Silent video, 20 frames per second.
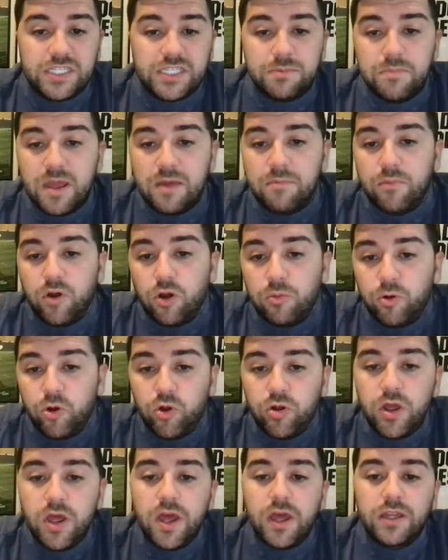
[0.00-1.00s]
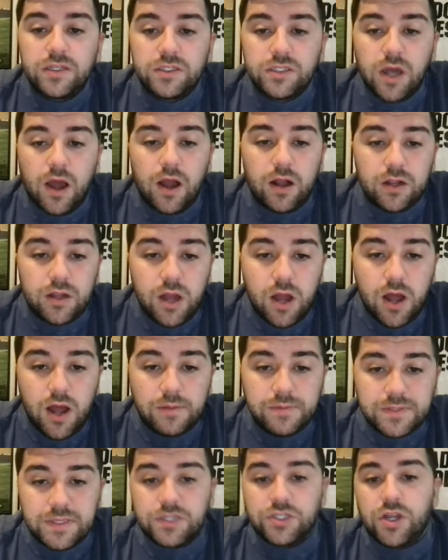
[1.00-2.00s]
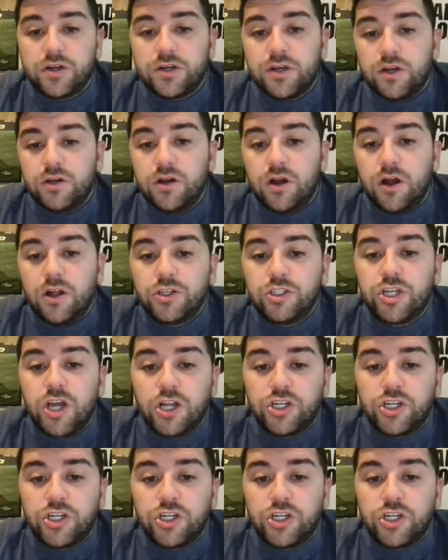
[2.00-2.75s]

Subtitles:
That's mintmobile.com/lockedoncollege.